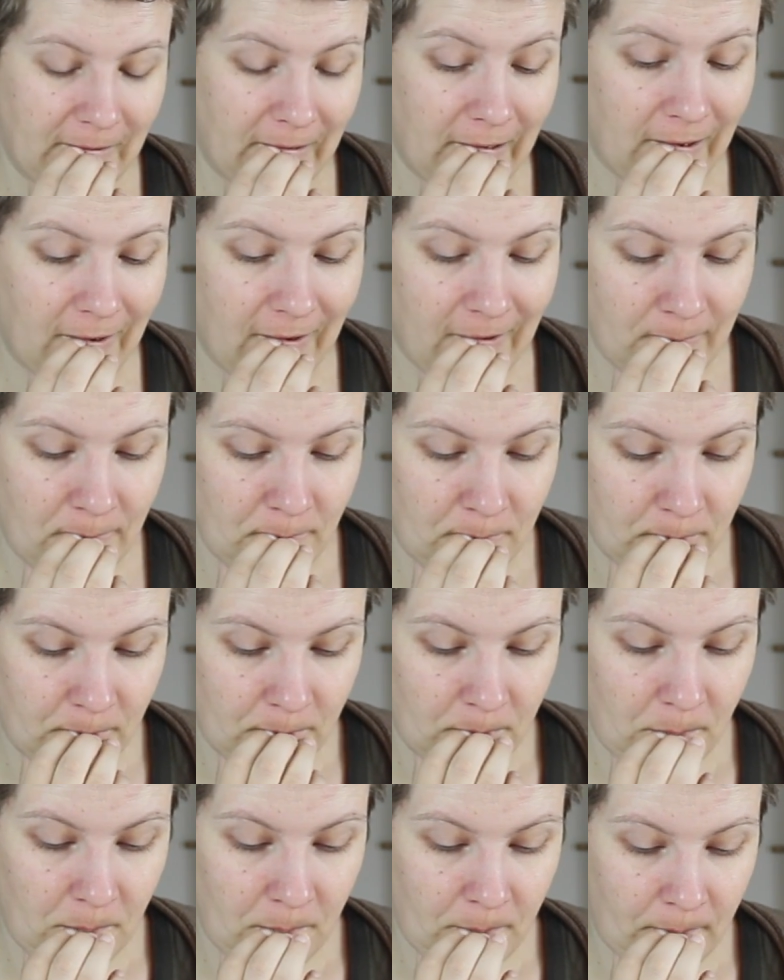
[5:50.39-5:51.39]
Okay.
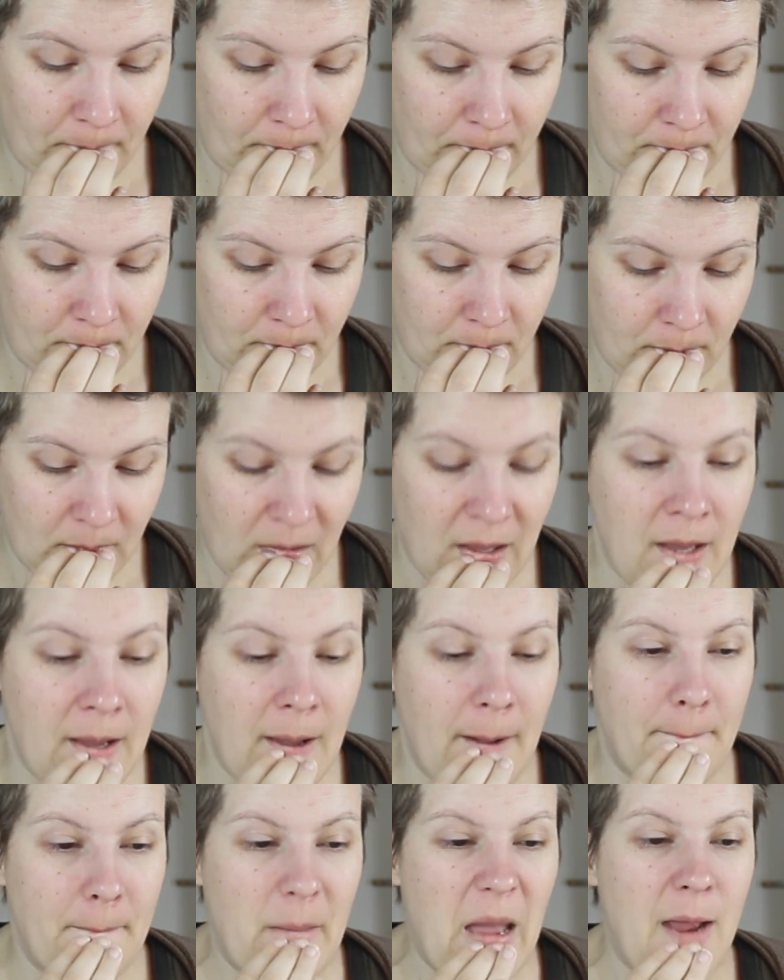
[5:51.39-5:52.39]

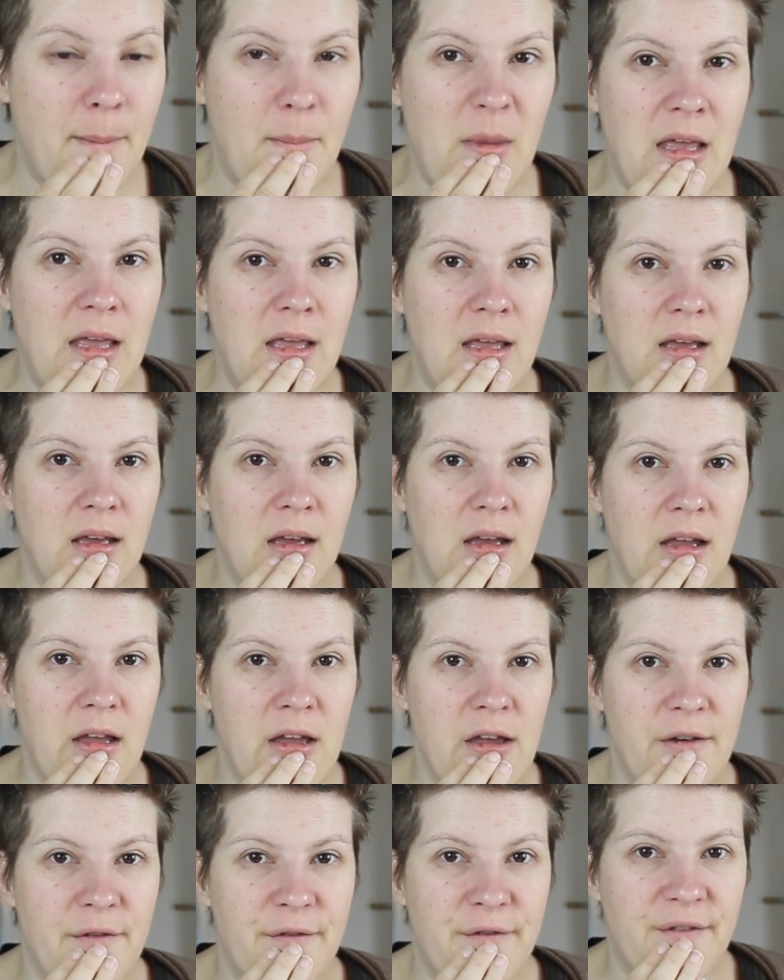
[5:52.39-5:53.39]
Maybe
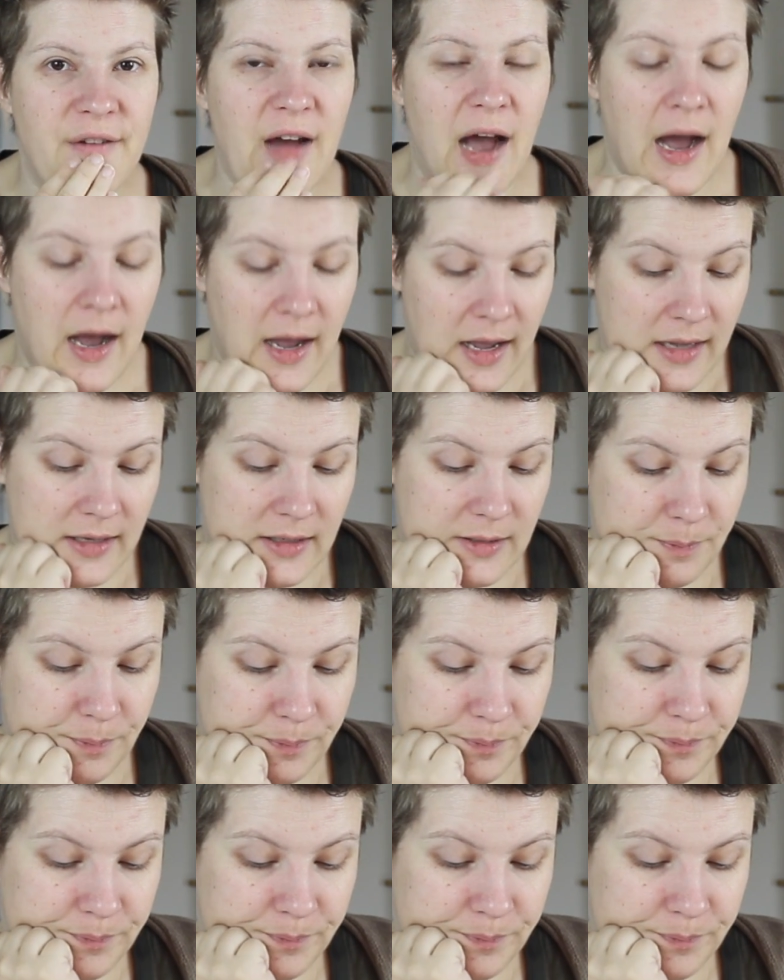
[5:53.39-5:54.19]
if I